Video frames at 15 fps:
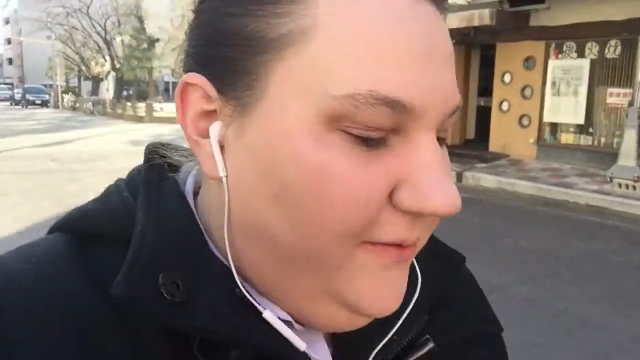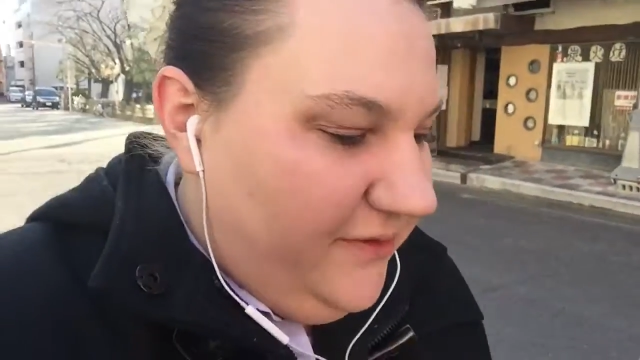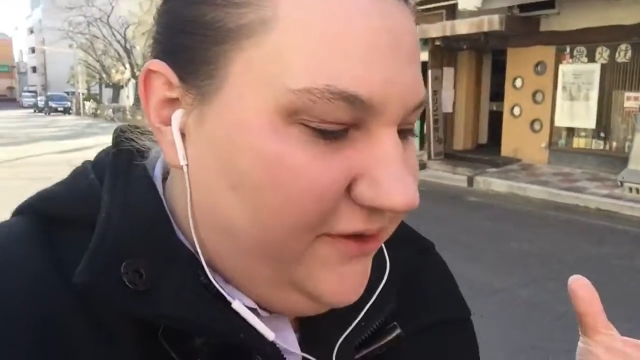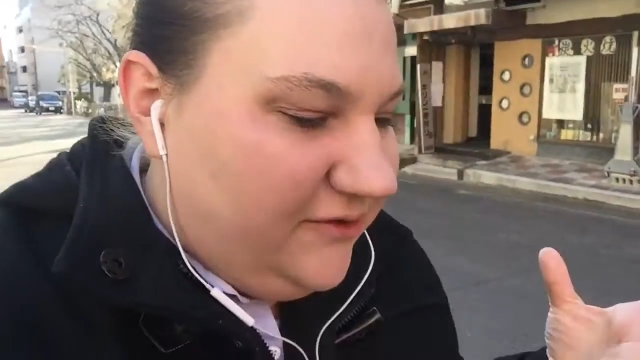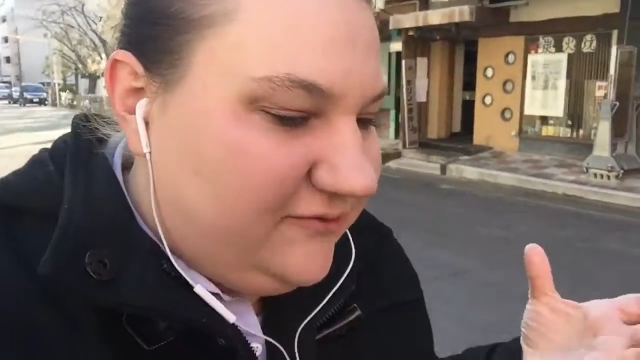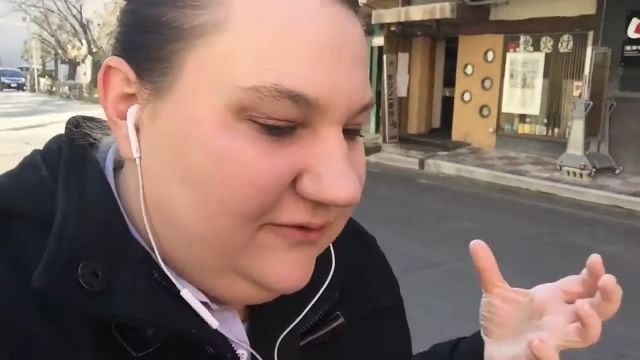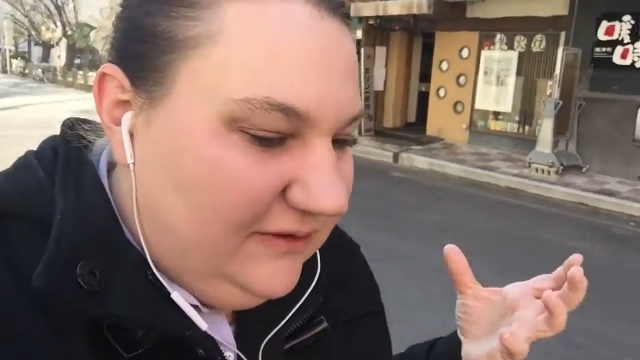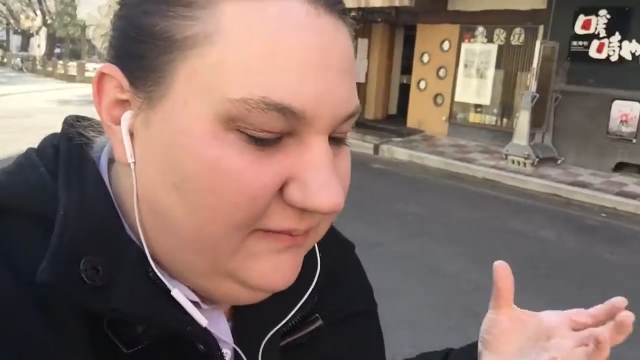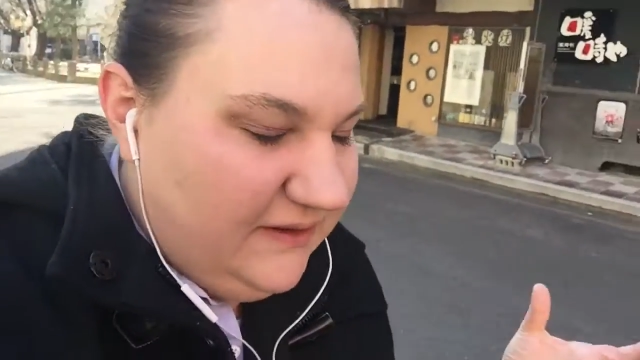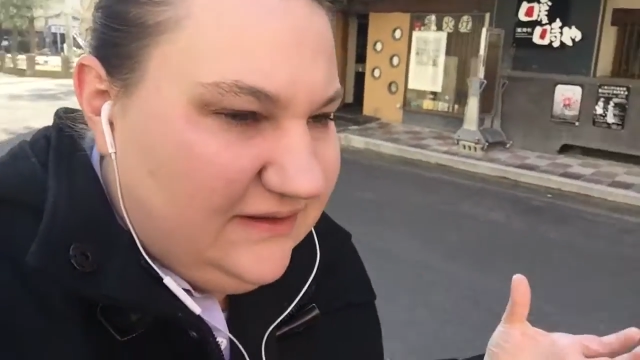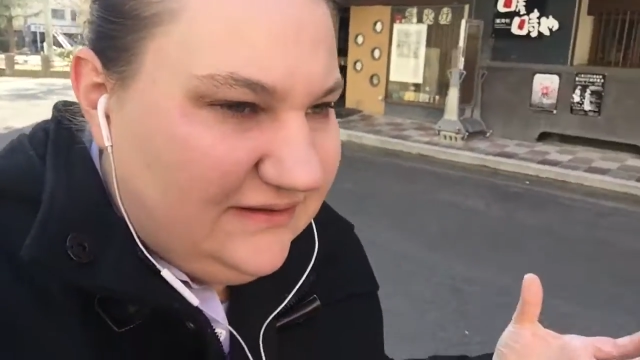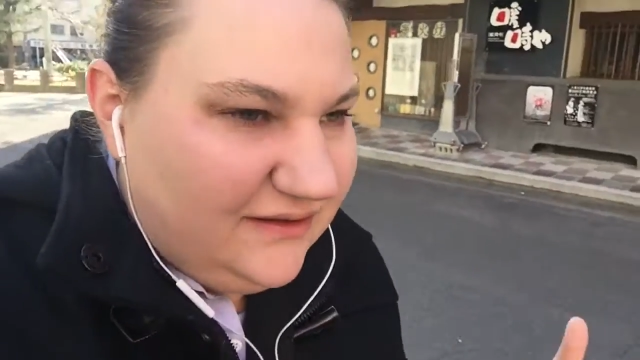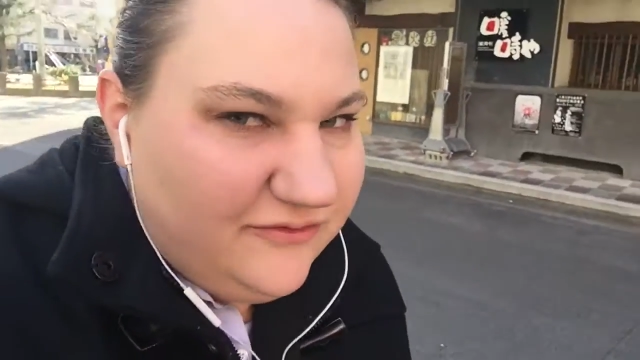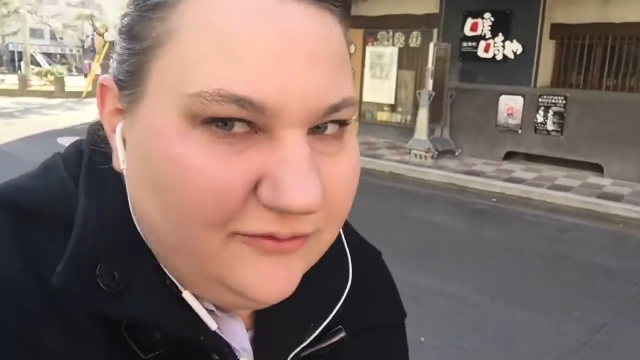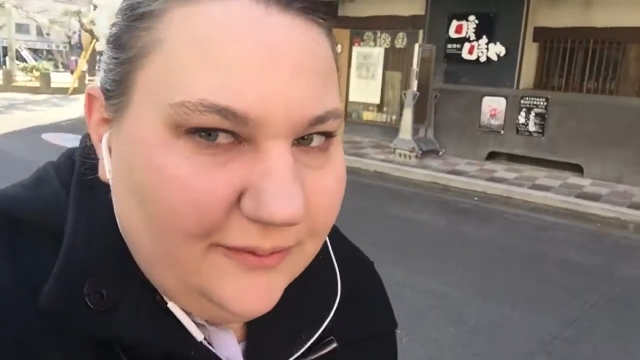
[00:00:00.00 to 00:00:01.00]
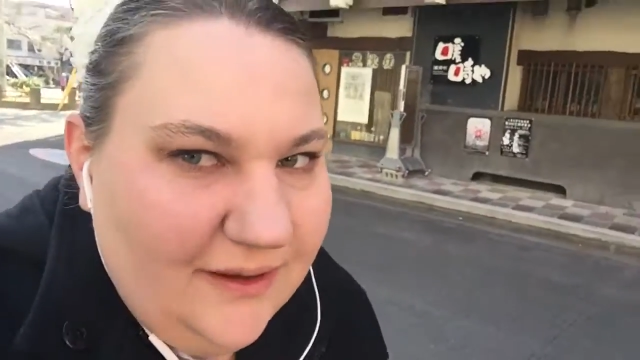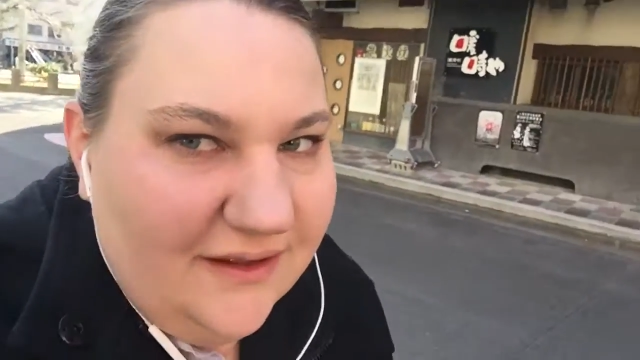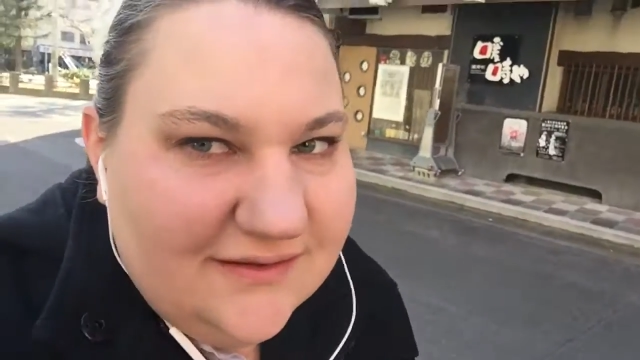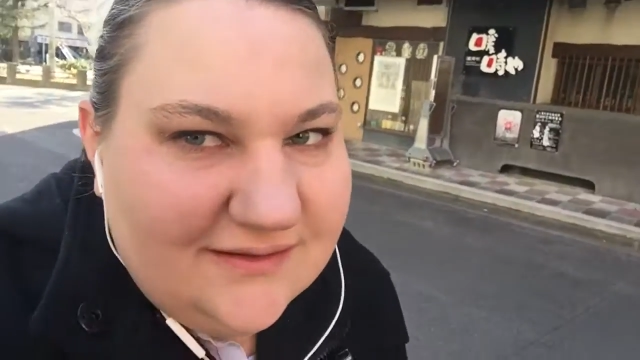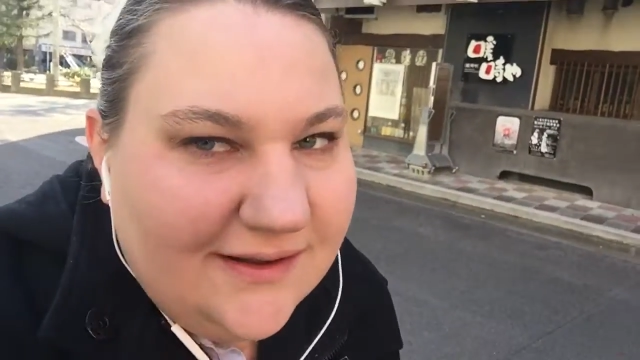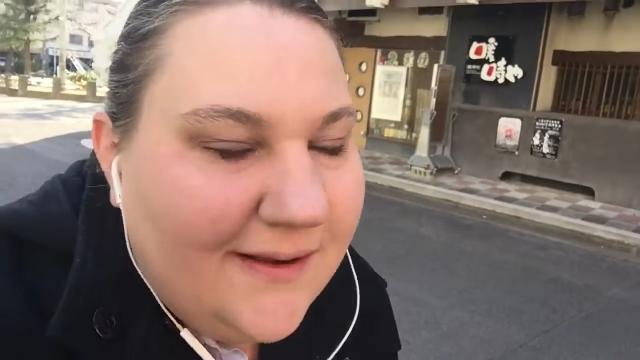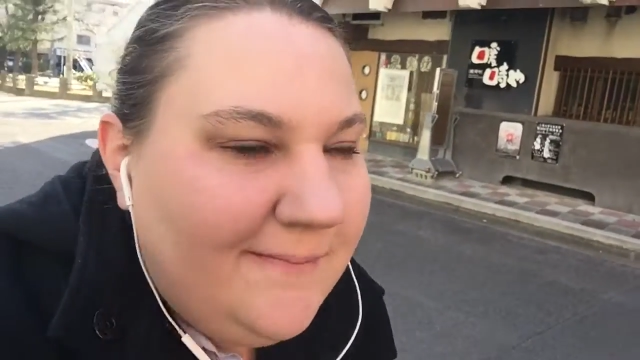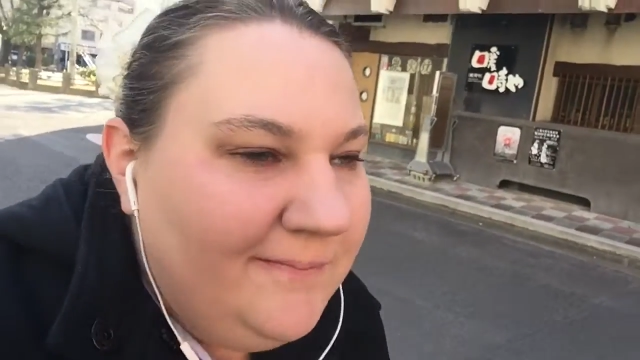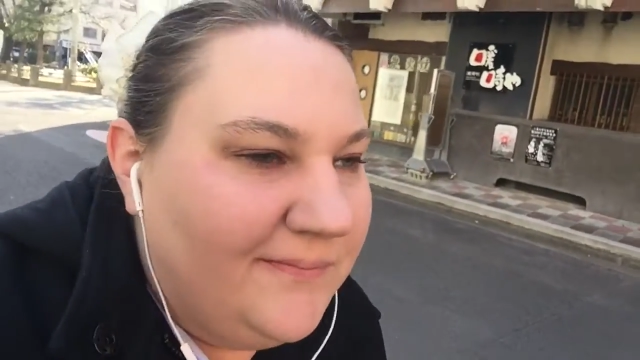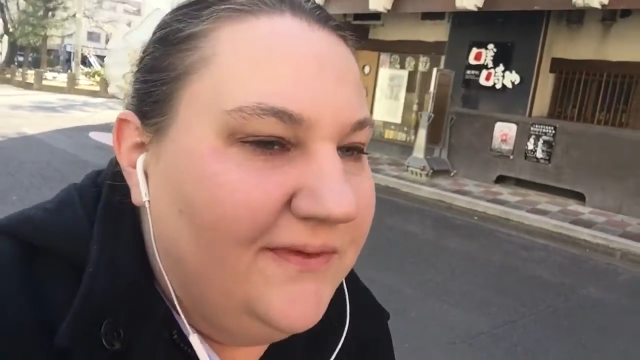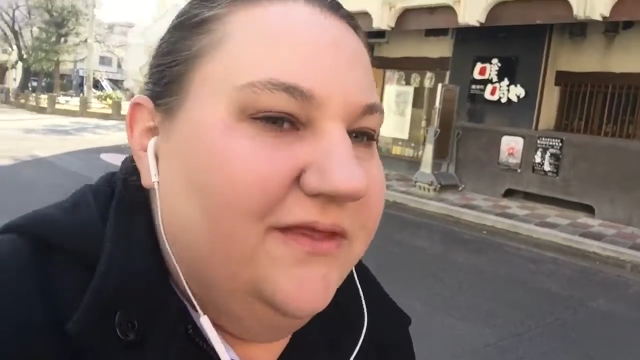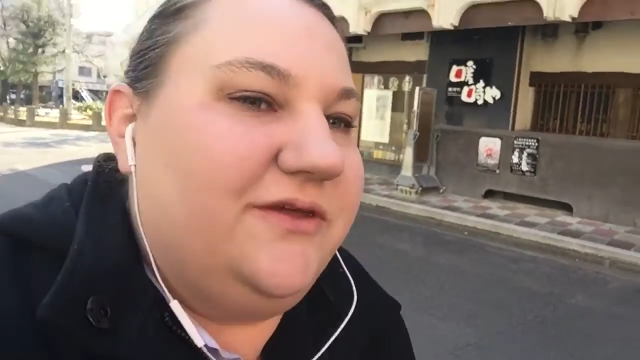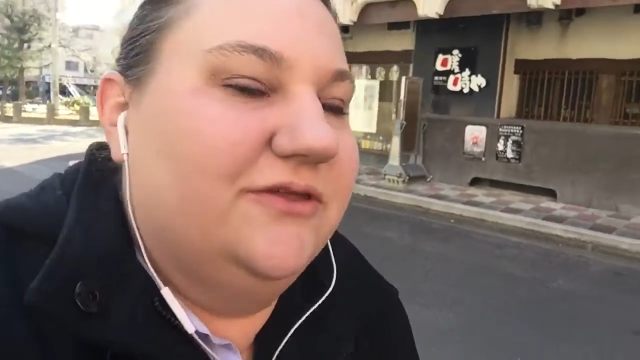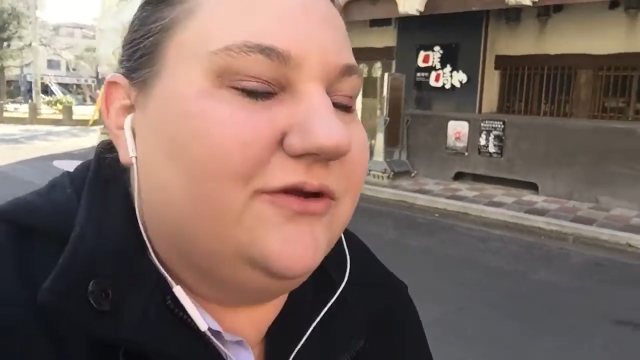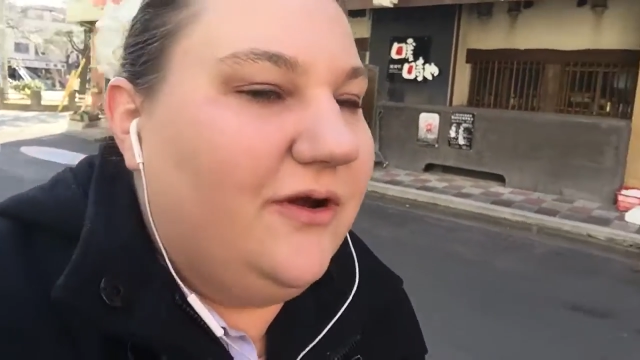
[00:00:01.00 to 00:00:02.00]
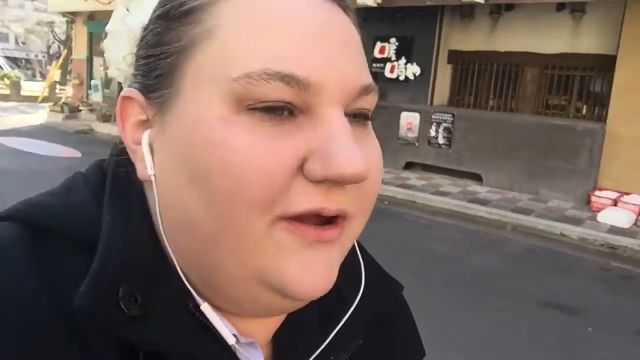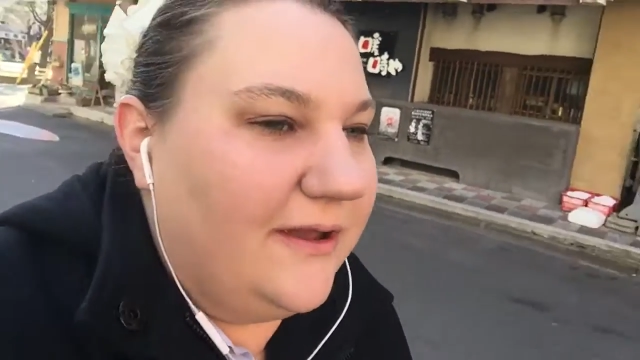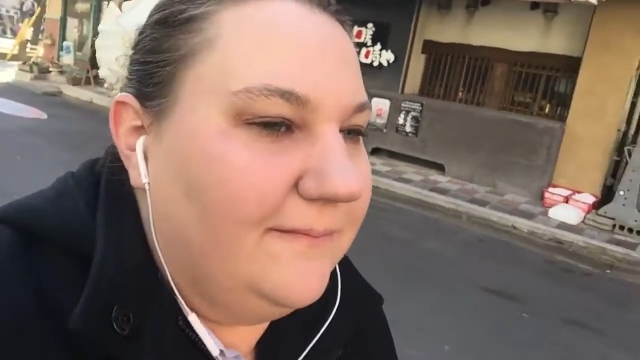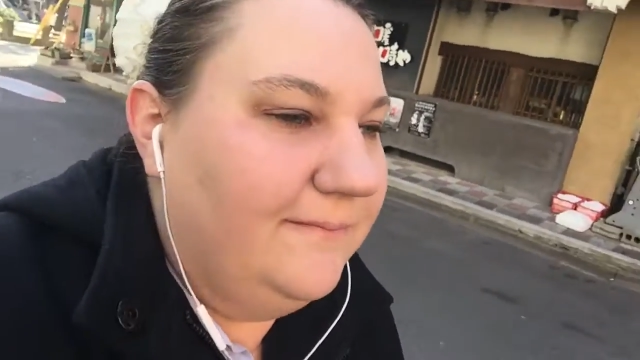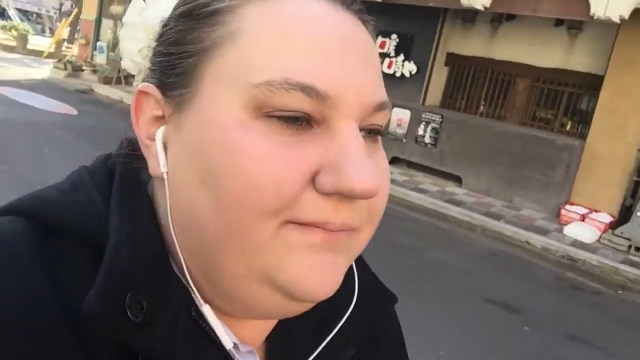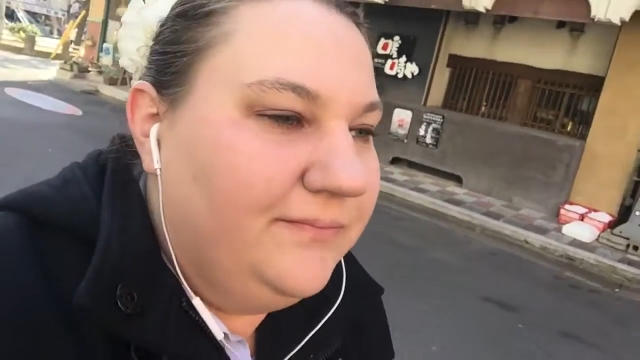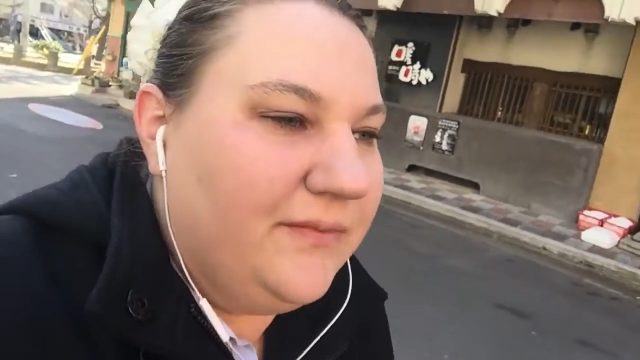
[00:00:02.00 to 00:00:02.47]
but there's really big silver balls that they're throwing.